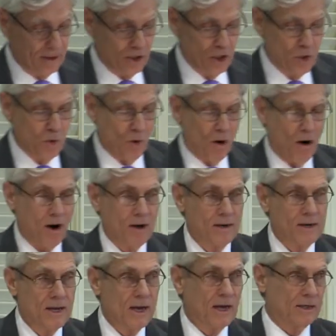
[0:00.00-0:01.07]
You are
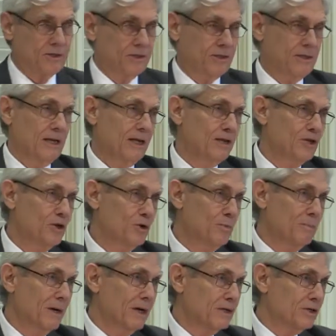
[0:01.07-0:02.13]
dust, and you
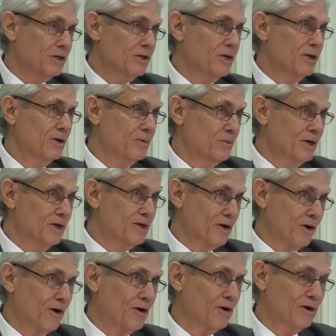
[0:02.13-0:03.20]
must
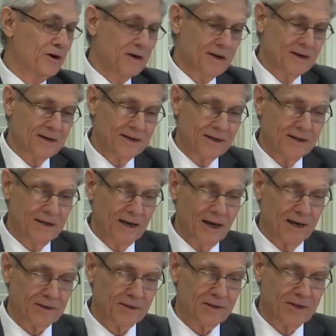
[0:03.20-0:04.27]
return to
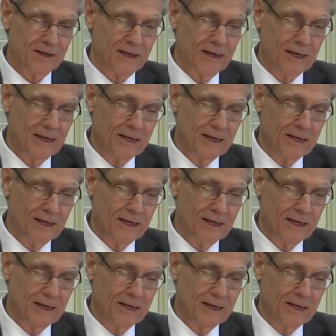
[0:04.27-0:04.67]
dust.